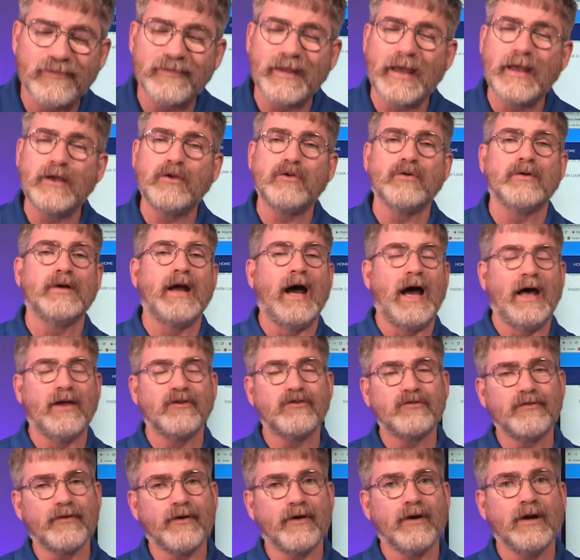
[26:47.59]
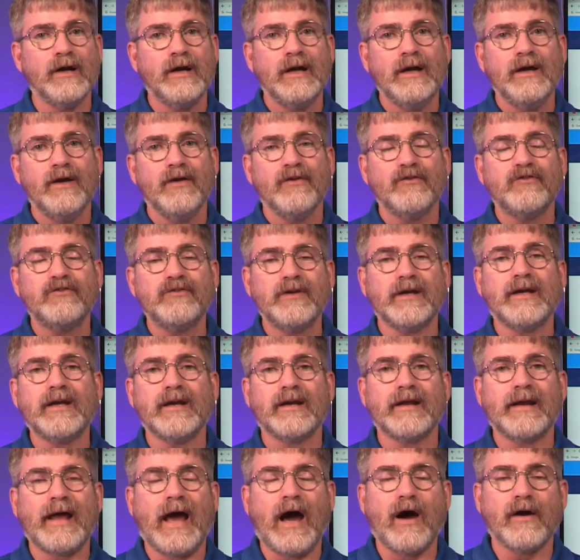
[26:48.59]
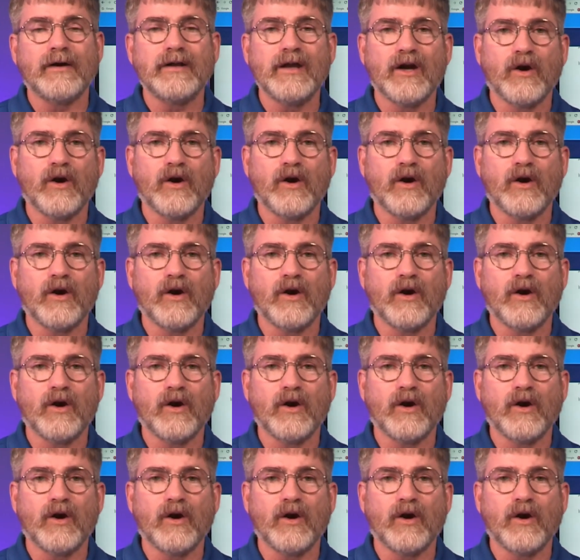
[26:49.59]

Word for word: Thank you guys for sticking it out